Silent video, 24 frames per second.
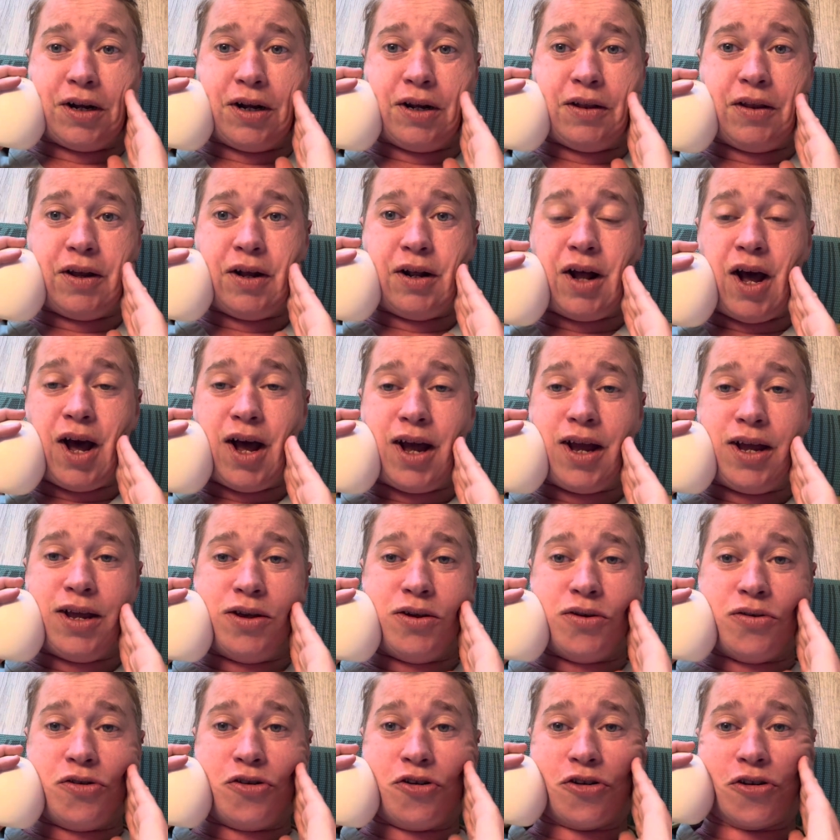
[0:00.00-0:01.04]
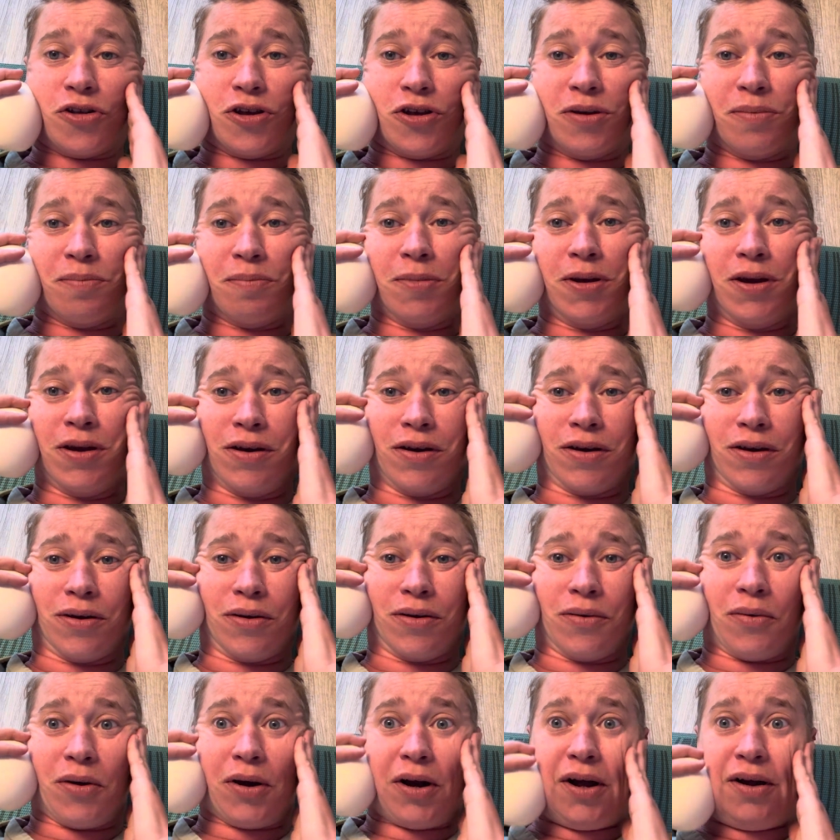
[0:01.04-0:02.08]
And then I usually
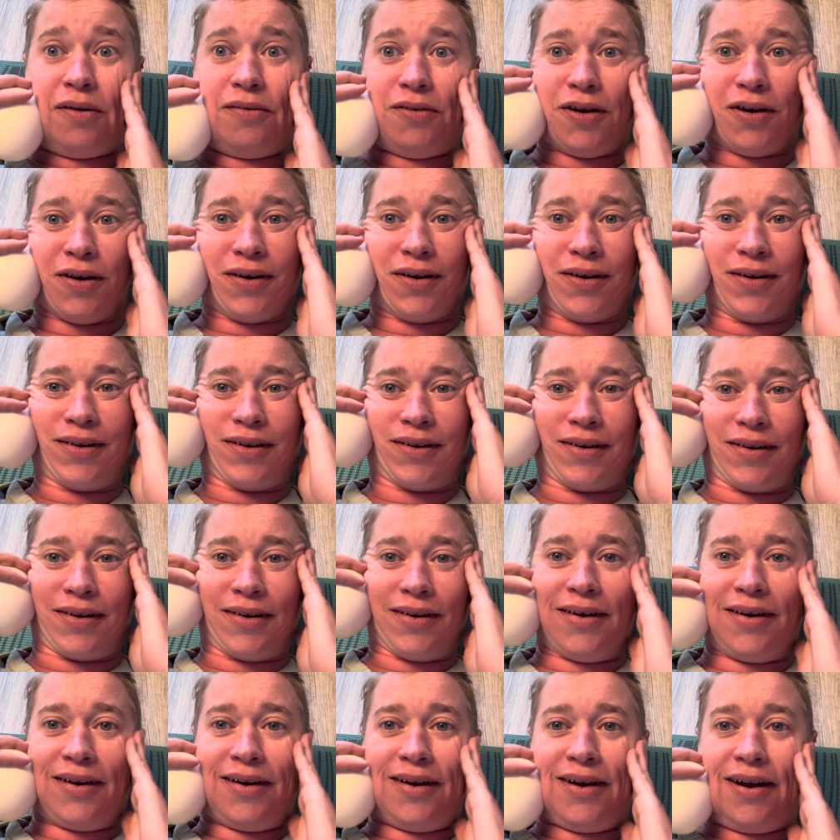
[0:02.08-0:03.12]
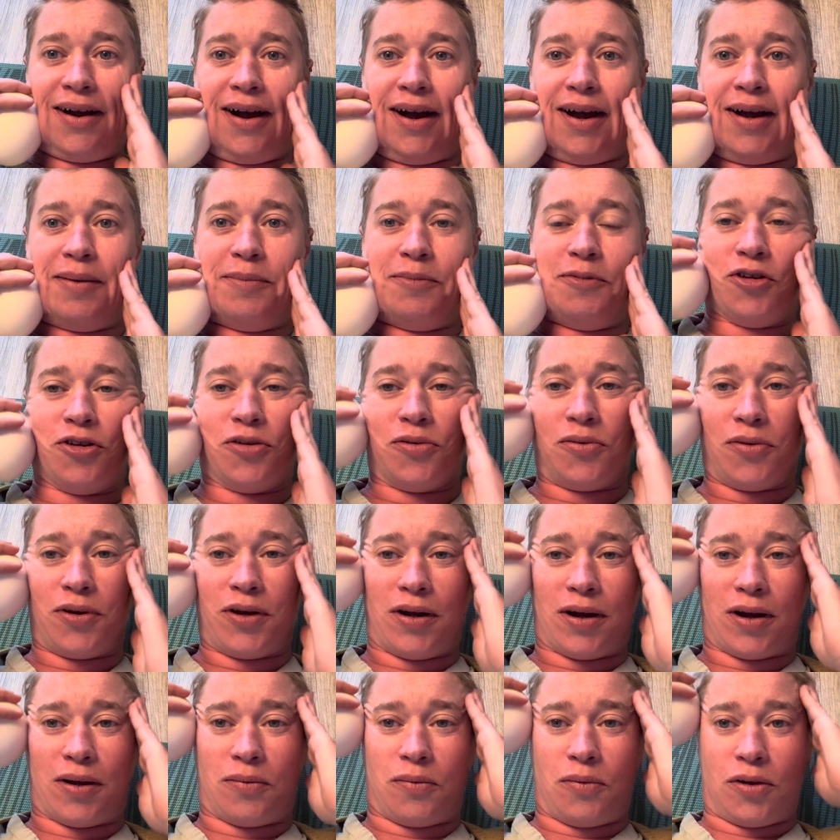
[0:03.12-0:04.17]
mirror whatever I'm doing
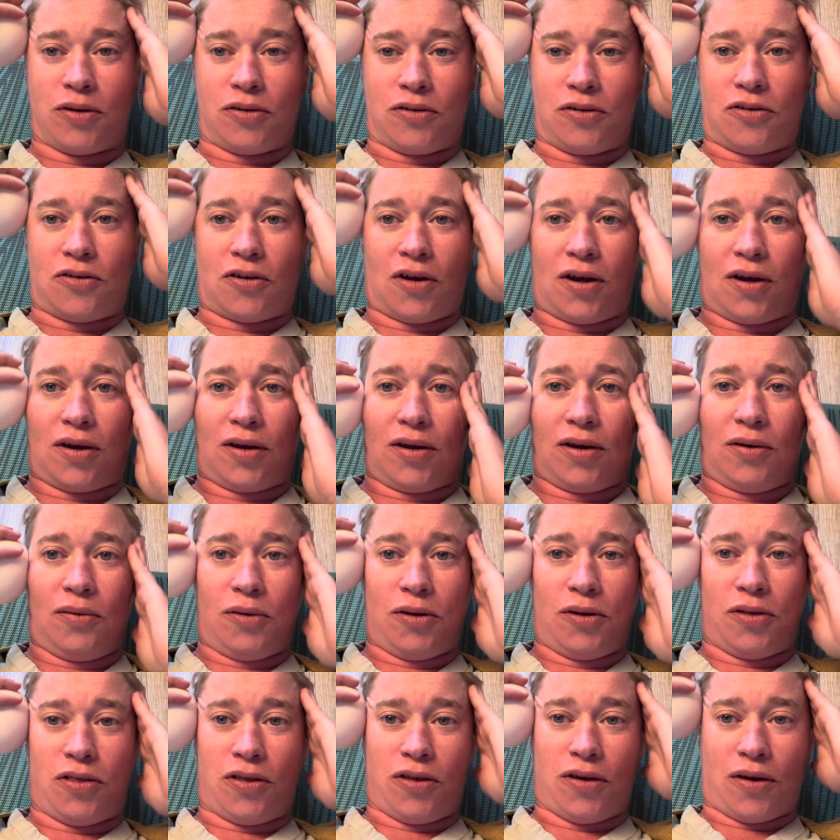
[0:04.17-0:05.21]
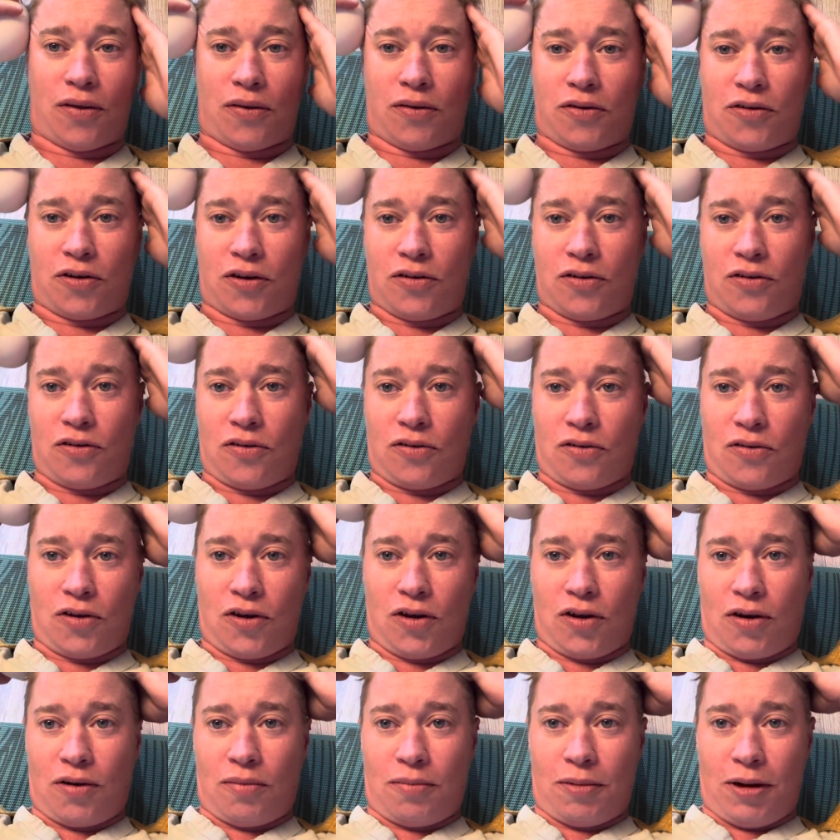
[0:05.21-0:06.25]
on one side with the other side. So see
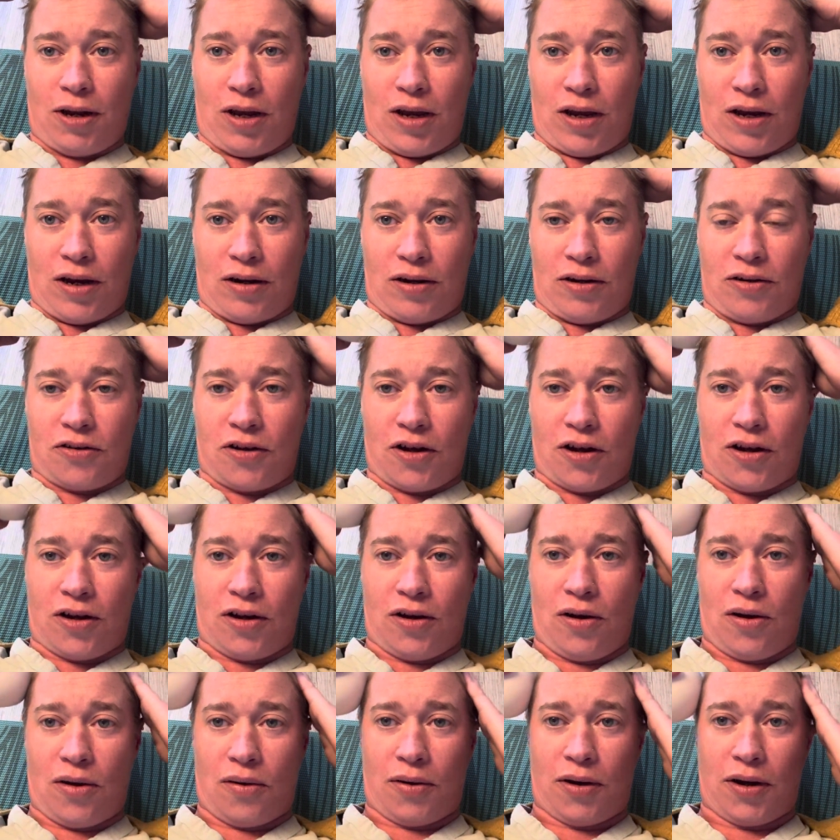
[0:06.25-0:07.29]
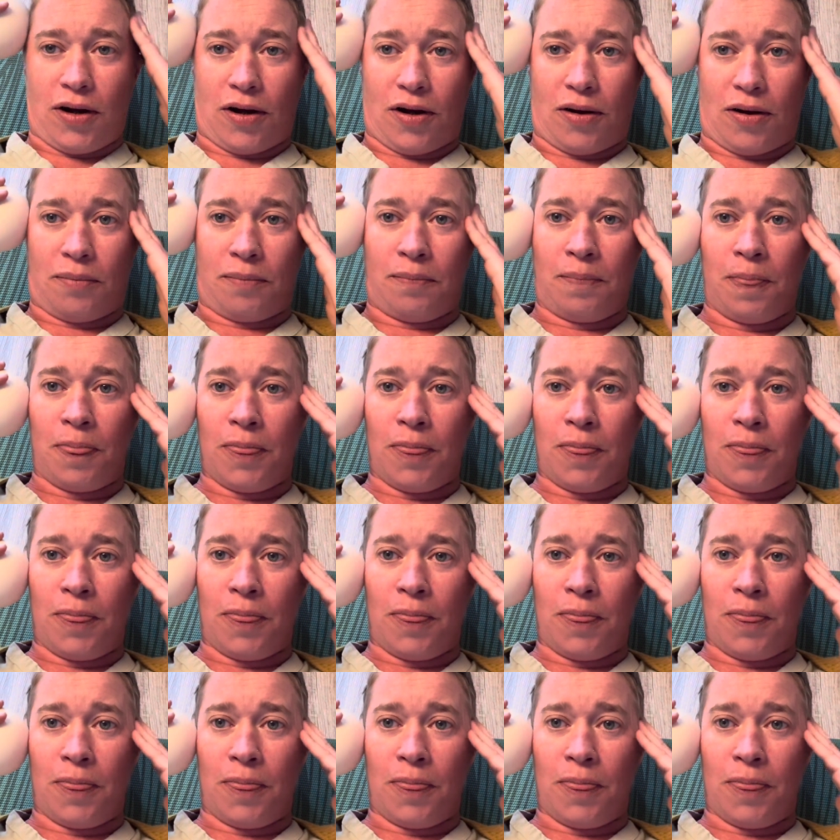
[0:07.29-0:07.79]
how my hand is kind of going up.